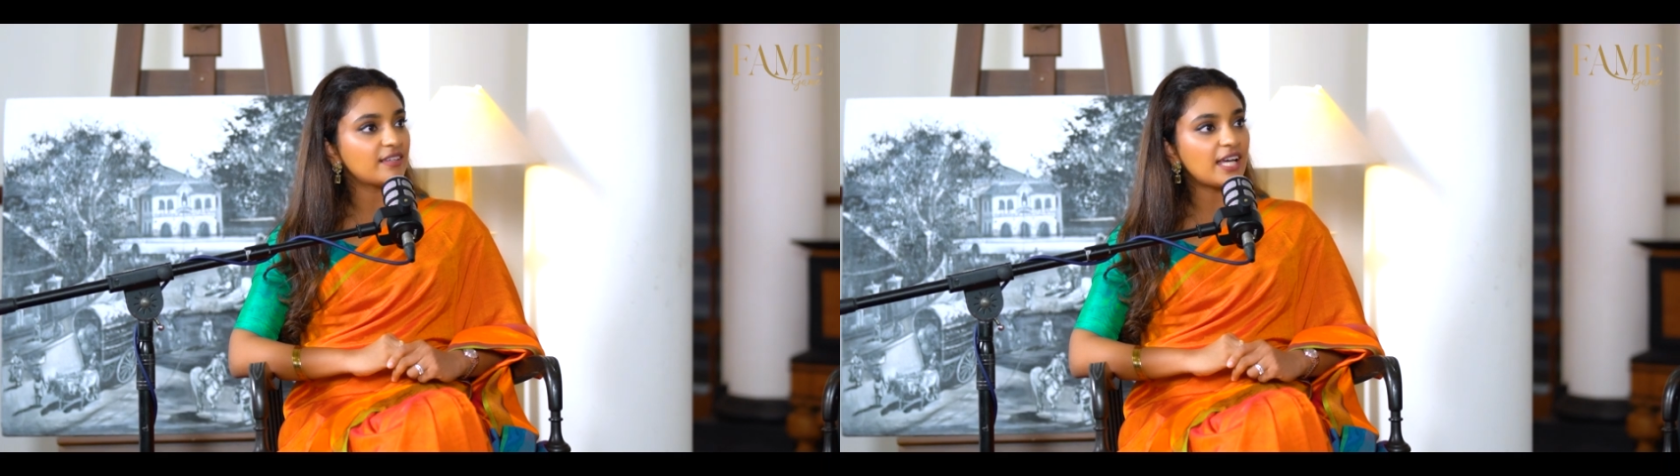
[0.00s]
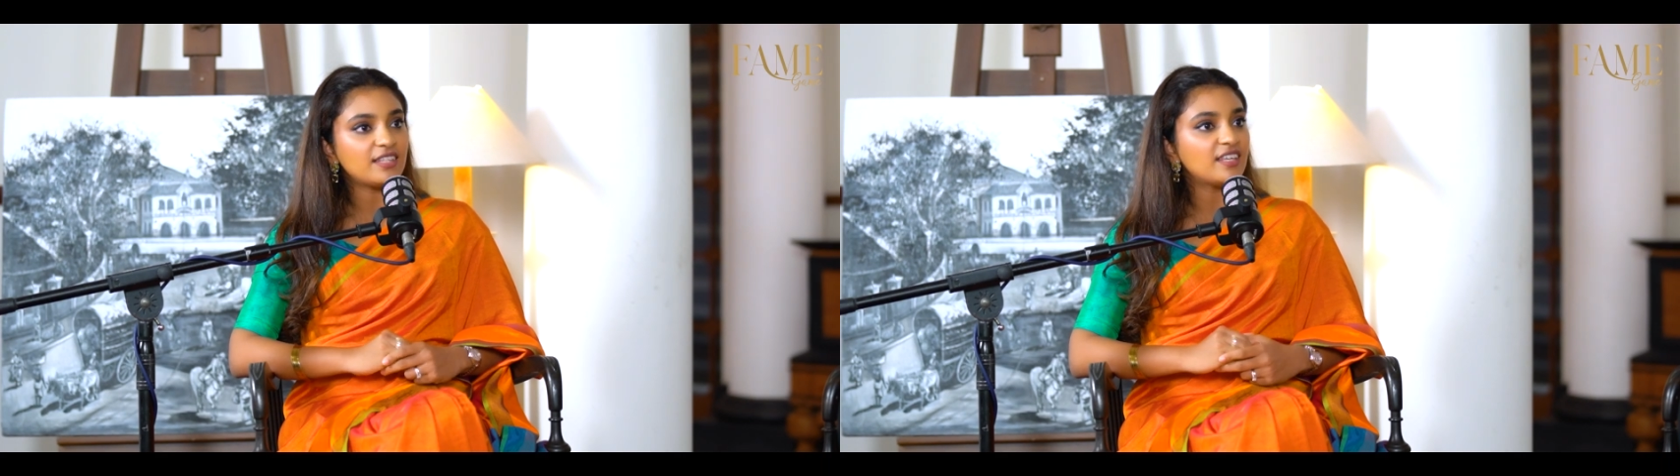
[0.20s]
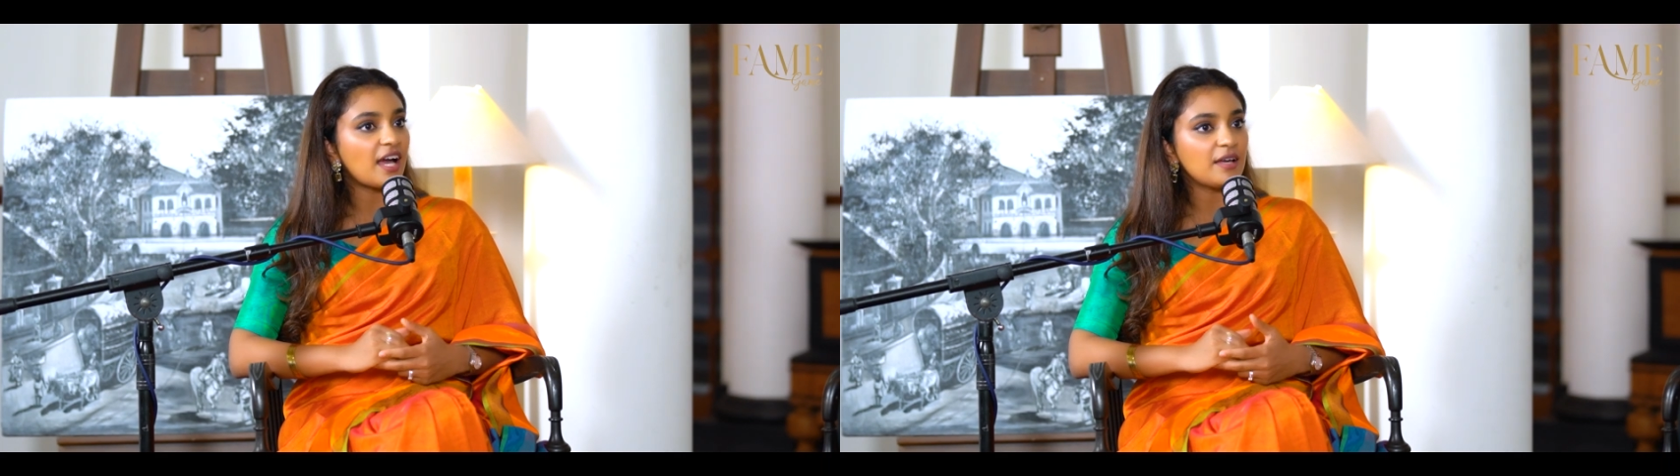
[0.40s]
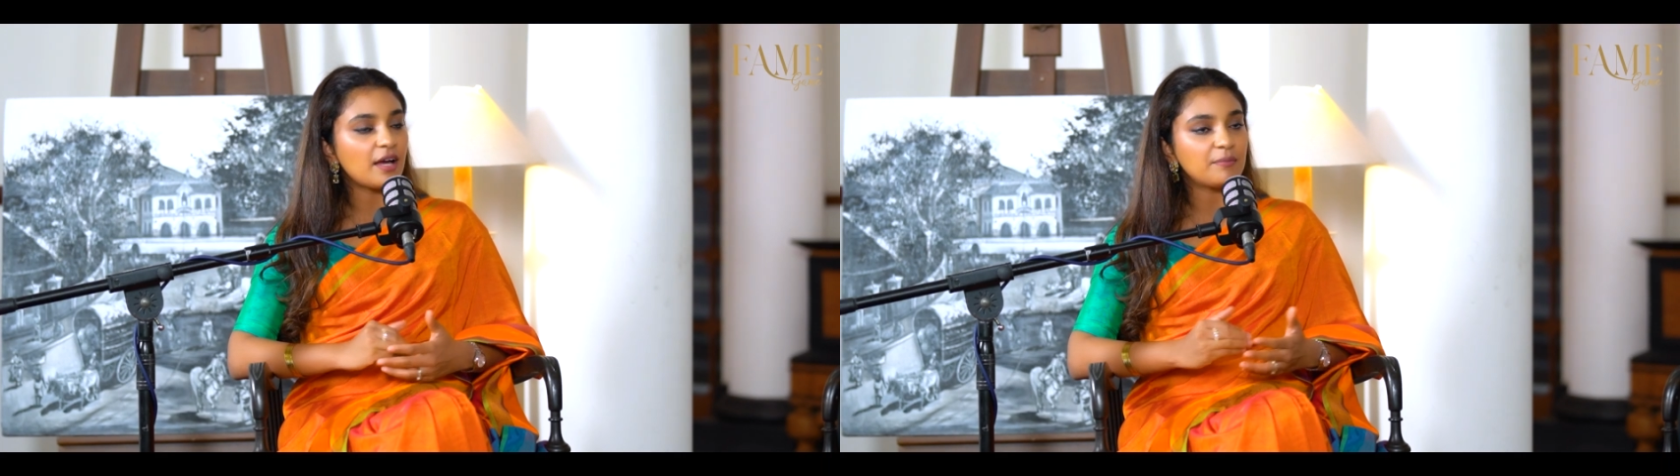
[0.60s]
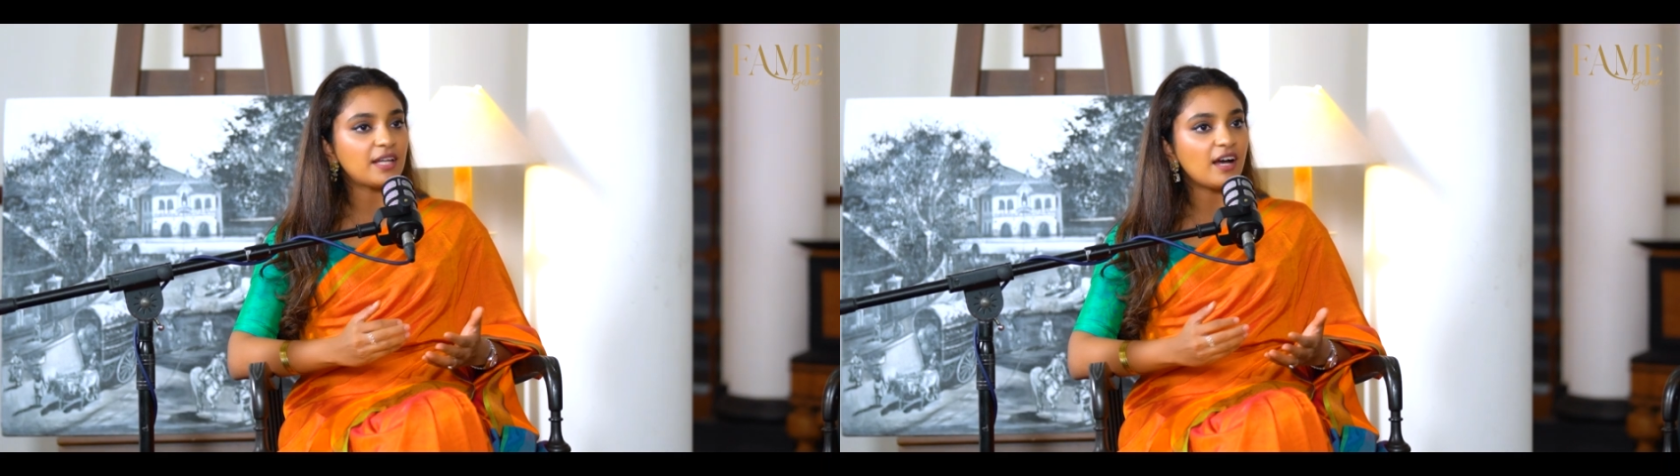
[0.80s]
I think
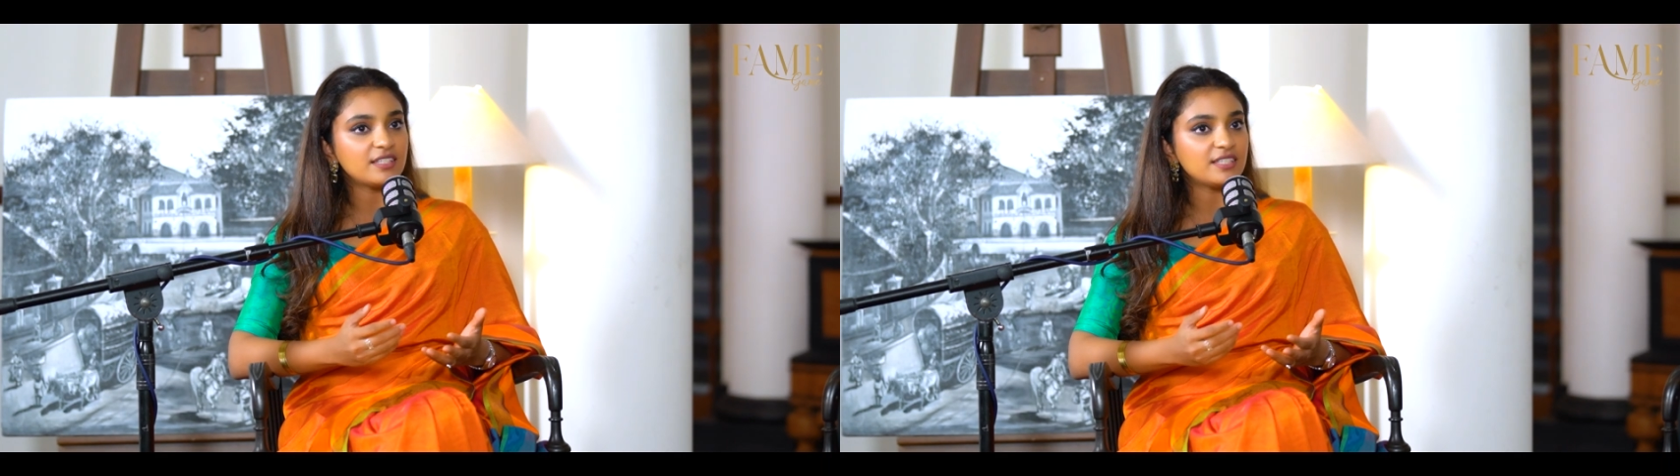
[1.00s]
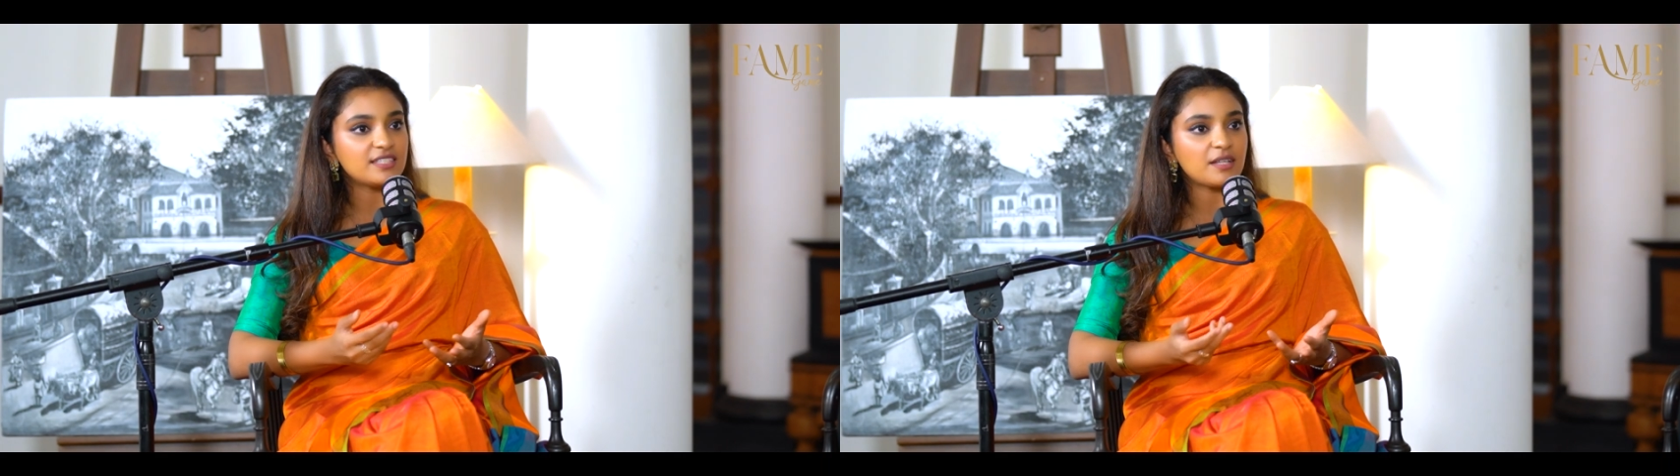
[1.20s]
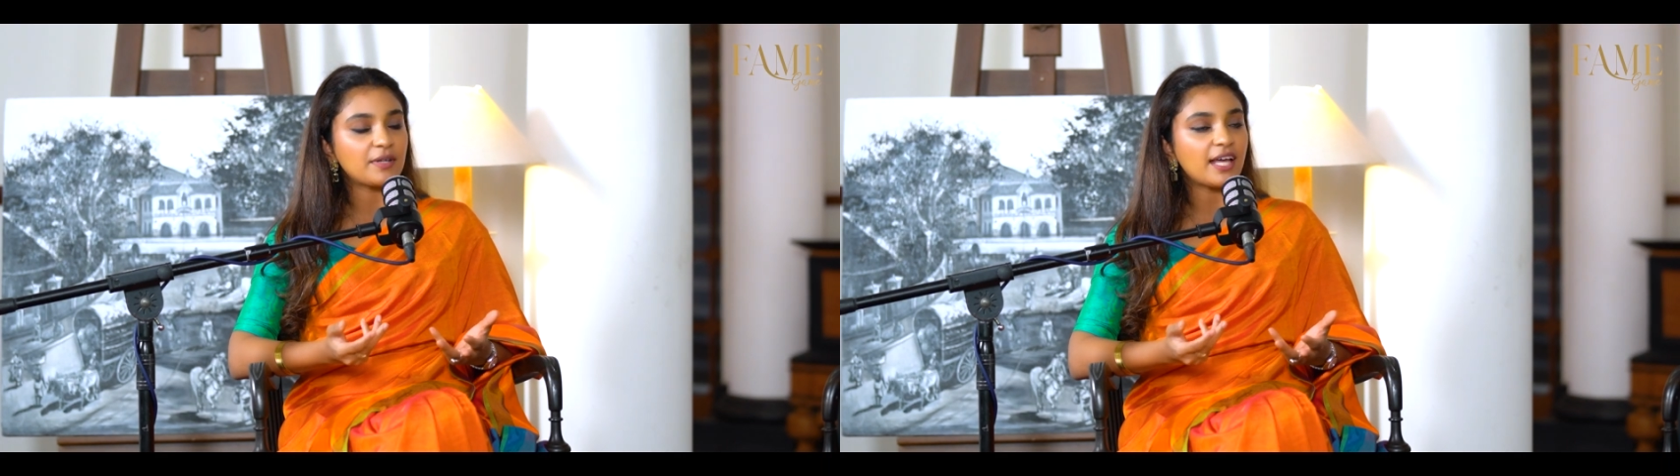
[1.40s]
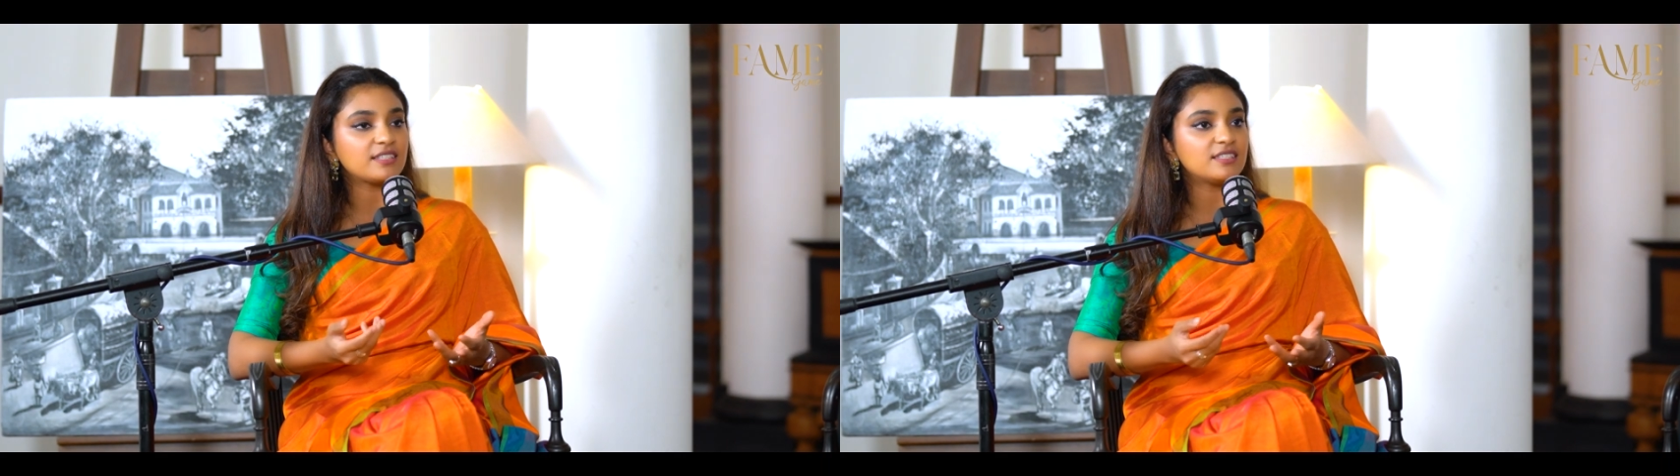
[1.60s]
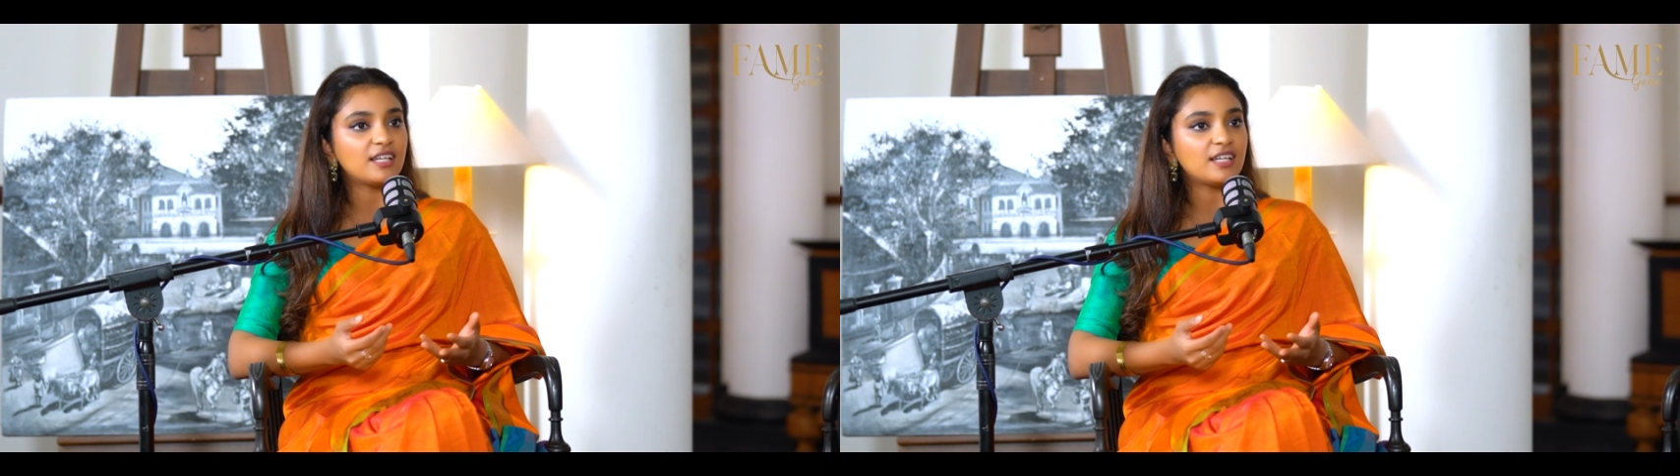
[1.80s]
I'm an artist, I'm an actor.